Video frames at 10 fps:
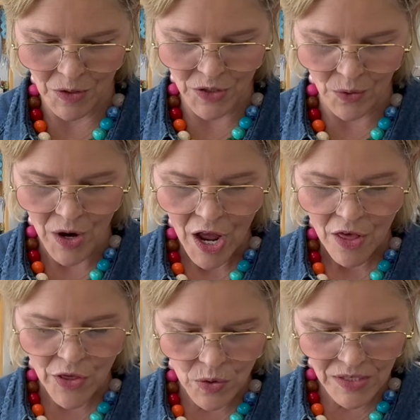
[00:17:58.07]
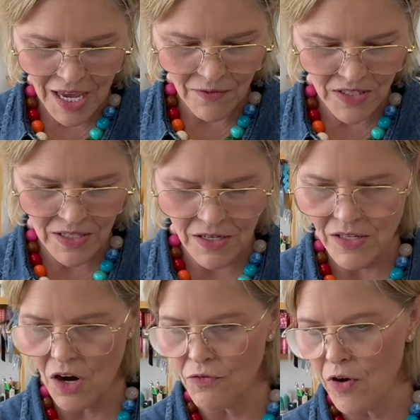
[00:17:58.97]
So those canvases
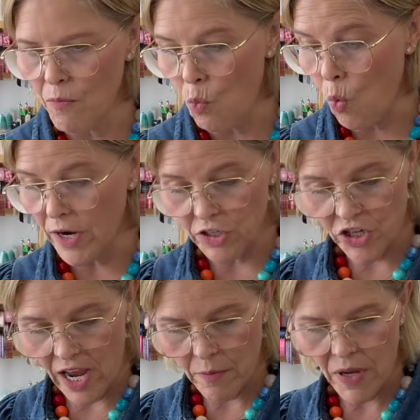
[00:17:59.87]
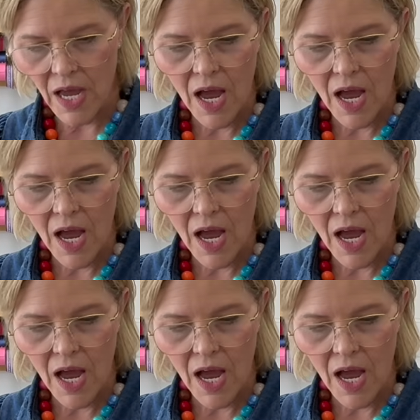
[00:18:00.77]
are from What a Gem.